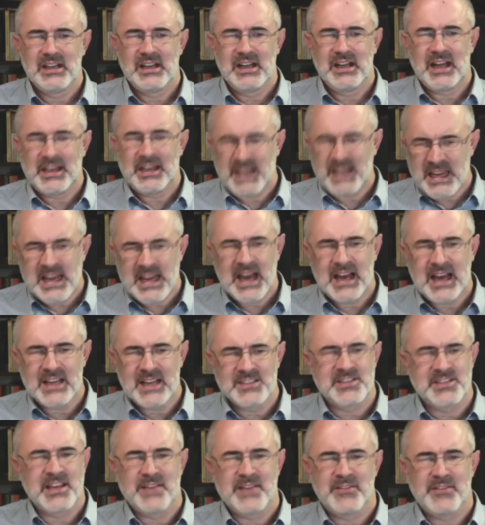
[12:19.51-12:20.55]
And he
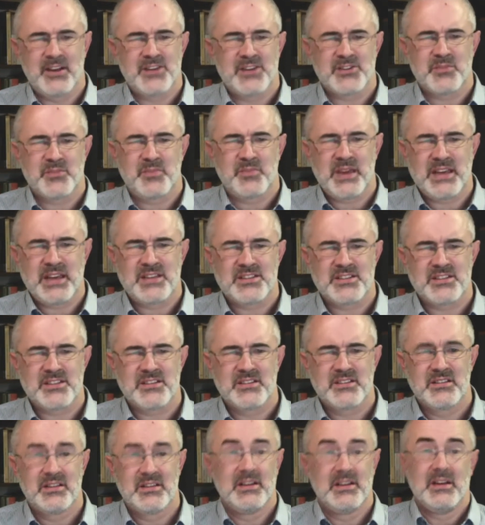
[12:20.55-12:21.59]
has given us a peace.
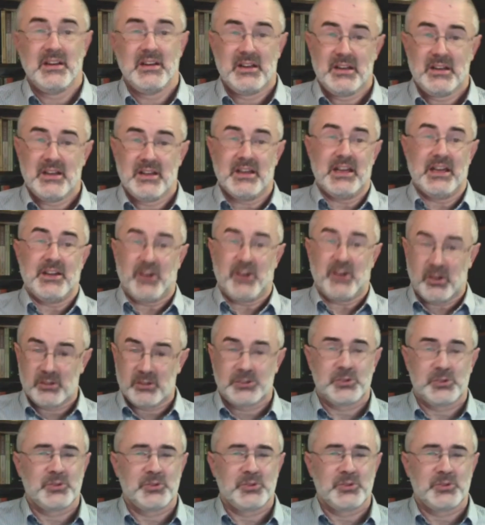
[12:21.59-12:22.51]
It also